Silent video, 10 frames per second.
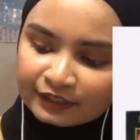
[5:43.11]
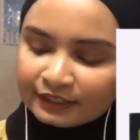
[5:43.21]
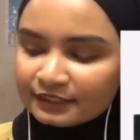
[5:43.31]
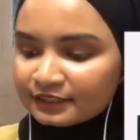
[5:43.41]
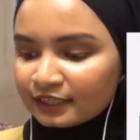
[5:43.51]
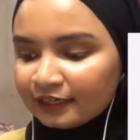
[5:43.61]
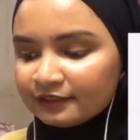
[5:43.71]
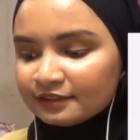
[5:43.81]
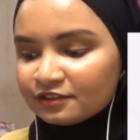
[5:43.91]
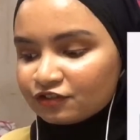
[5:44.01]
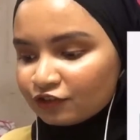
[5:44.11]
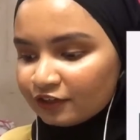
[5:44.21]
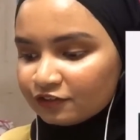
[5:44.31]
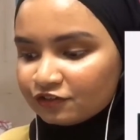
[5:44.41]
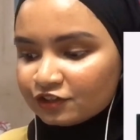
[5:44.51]
In the 90s,
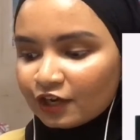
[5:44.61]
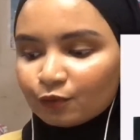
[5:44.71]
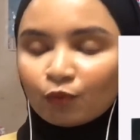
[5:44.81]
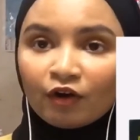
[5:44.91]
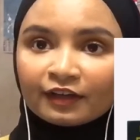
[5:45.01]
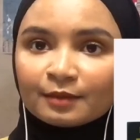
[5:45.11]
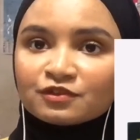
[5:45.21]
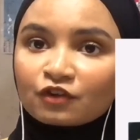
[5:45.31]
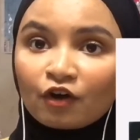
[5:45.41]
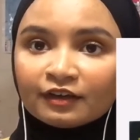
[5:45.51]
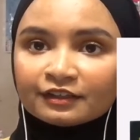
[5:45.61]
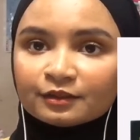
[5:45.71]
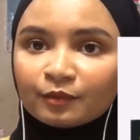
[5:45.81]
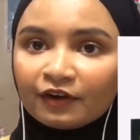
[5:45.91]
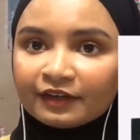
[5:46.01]
strategy and war games conquered
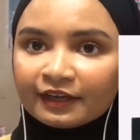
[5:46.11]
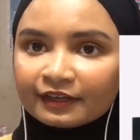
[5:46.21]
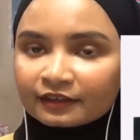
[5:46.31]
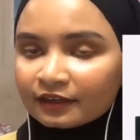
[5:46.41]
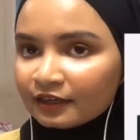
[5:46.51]
the market.